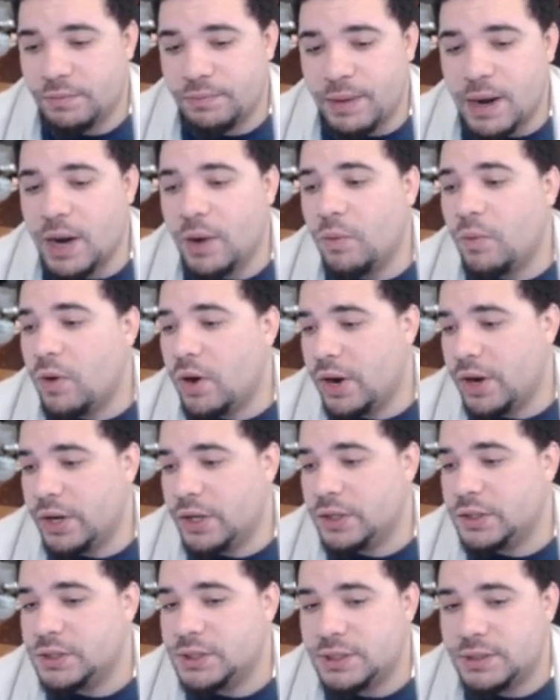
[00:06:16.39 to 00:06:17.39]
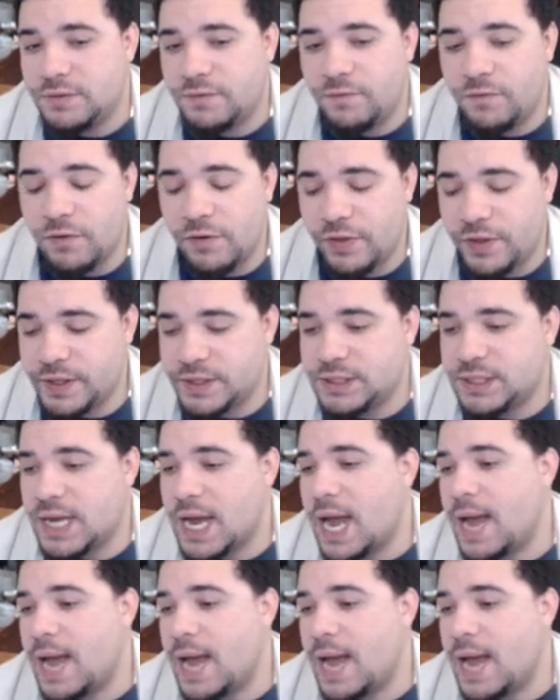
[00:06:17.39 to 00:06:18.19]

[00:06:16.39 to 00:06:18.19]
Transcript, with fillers: by one for this to